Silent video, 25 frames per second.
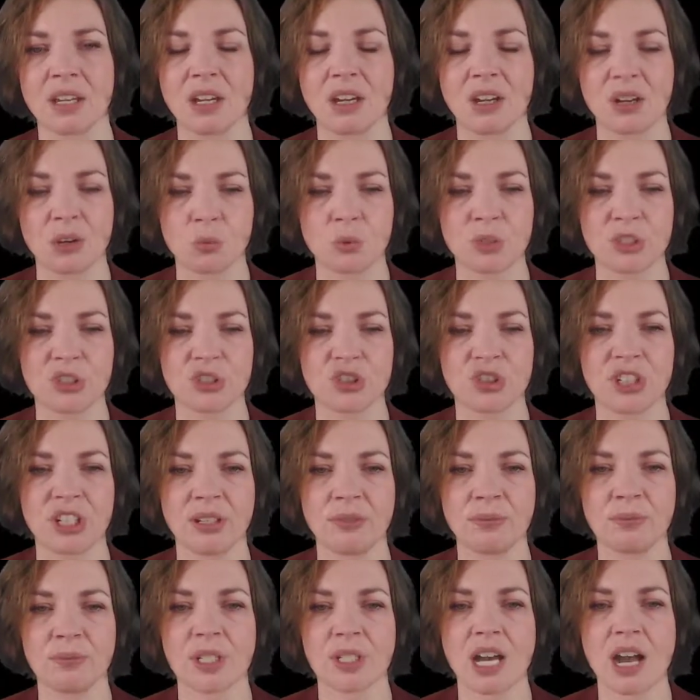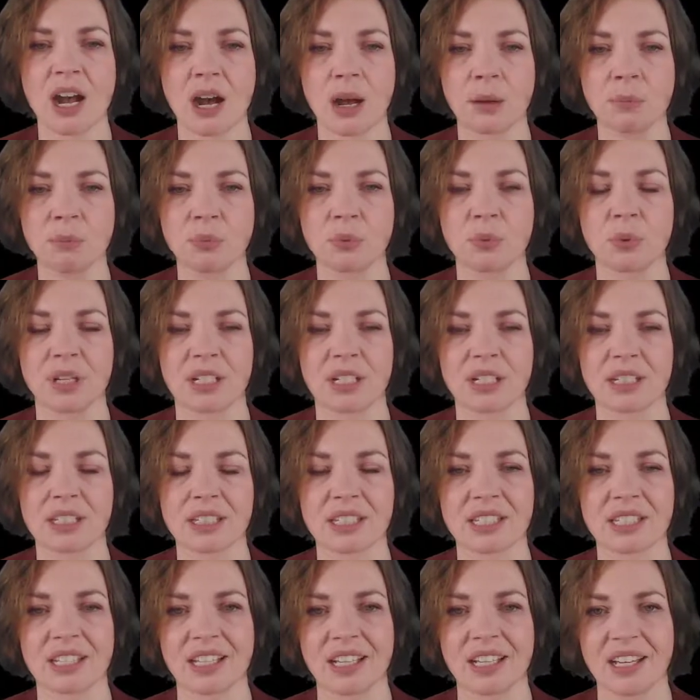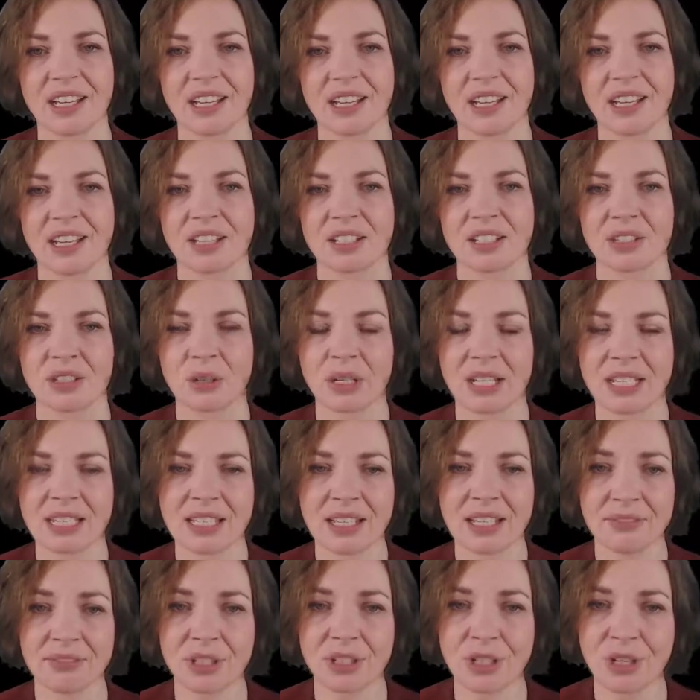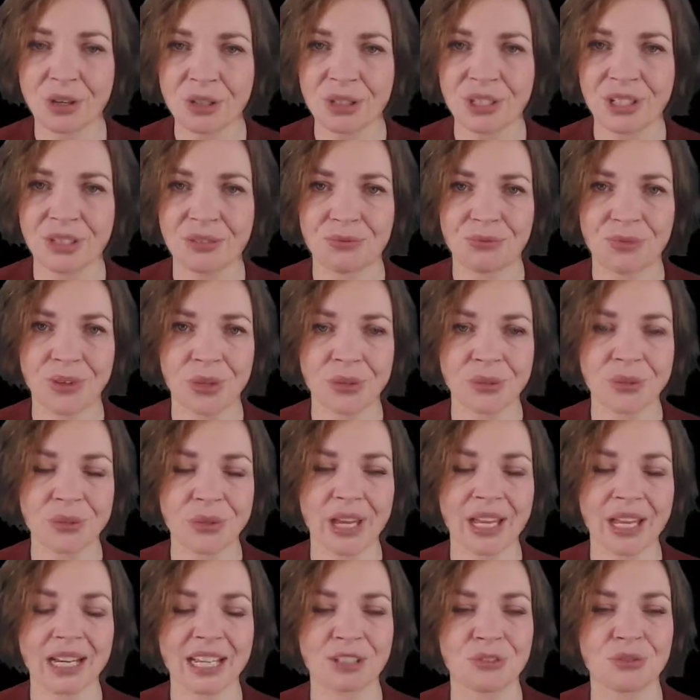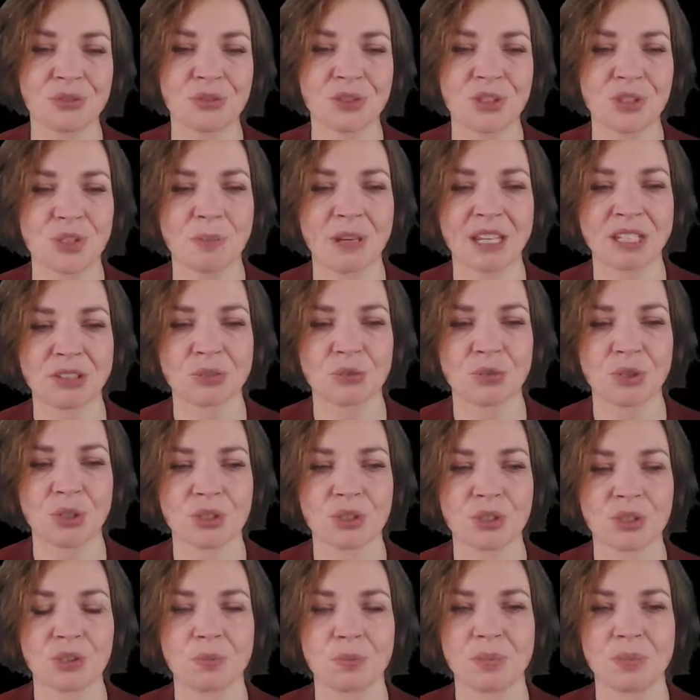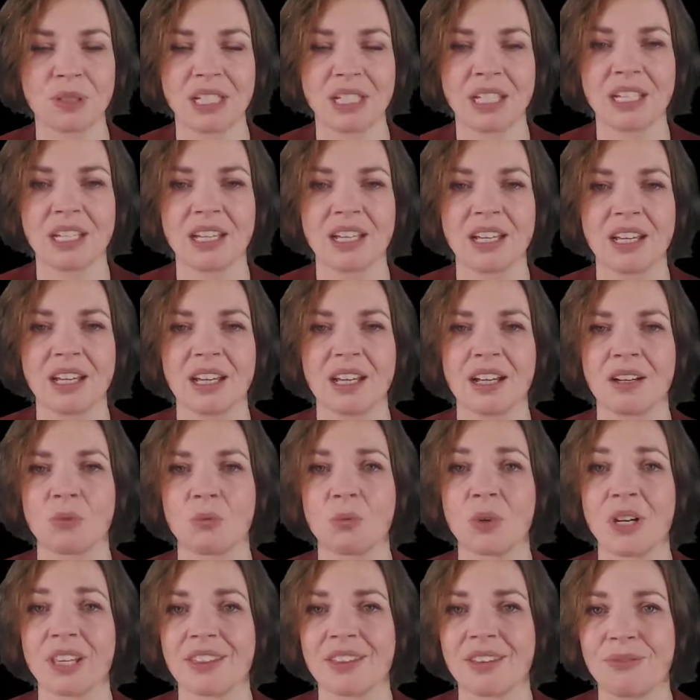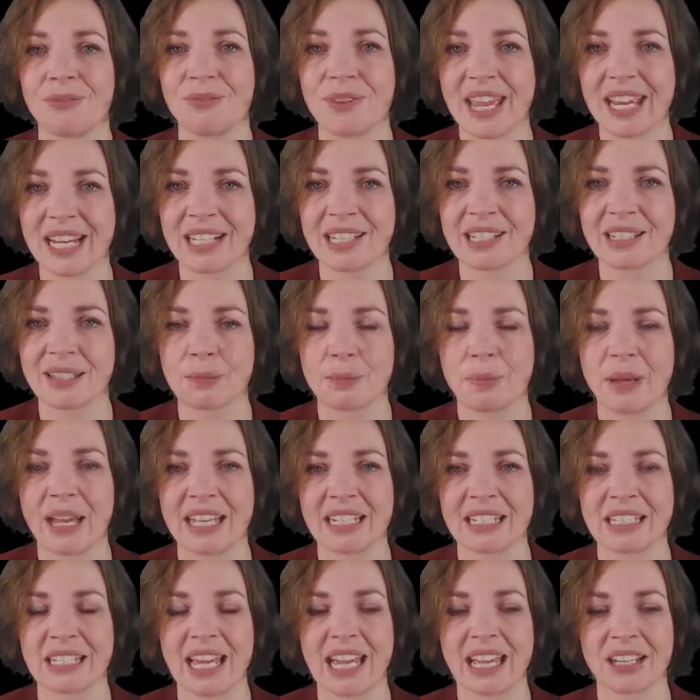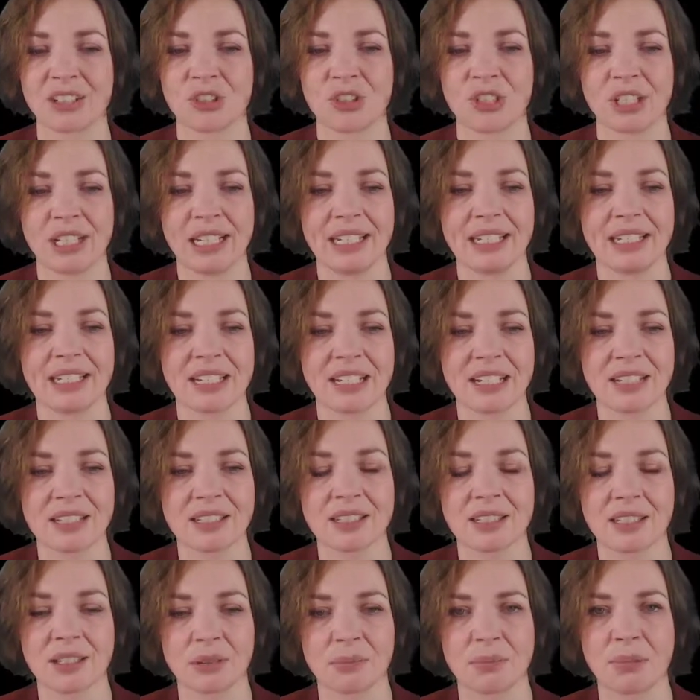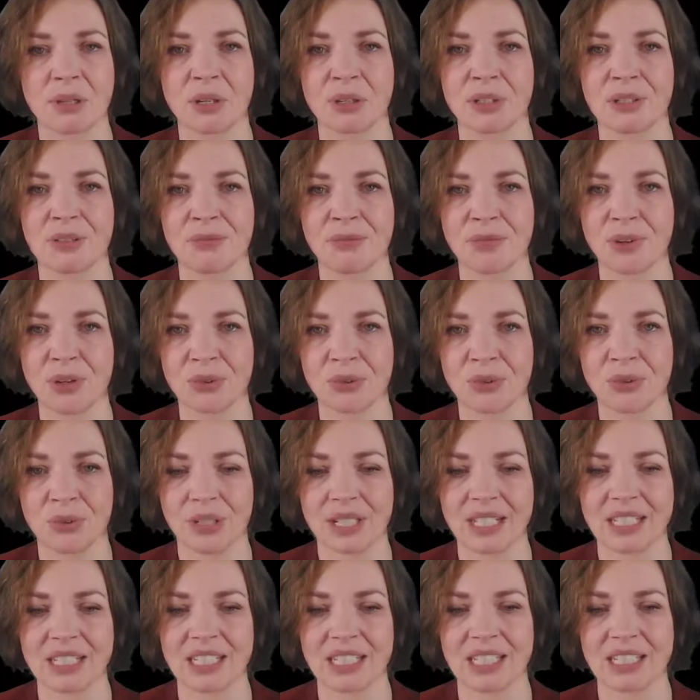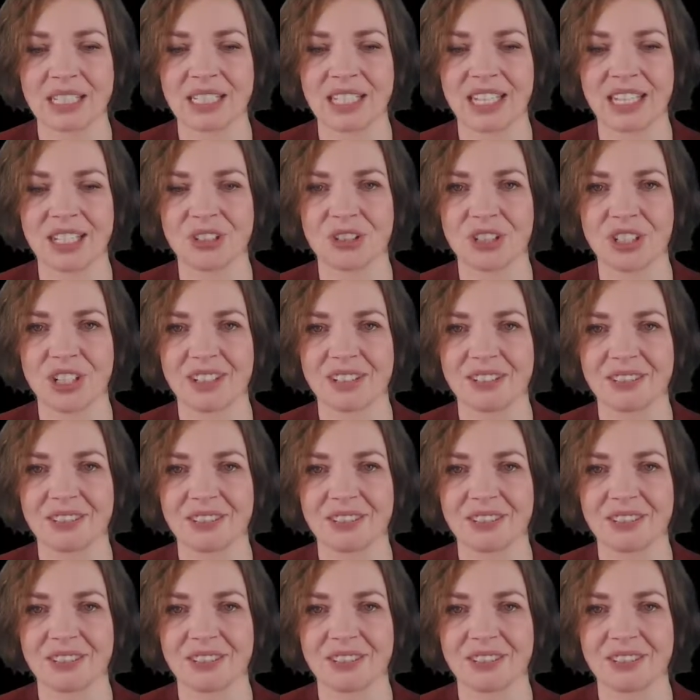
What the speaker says: would shift upwards. So let's have a look in photoelectron spectroscopy what the valence band actually does upon photoexcitation.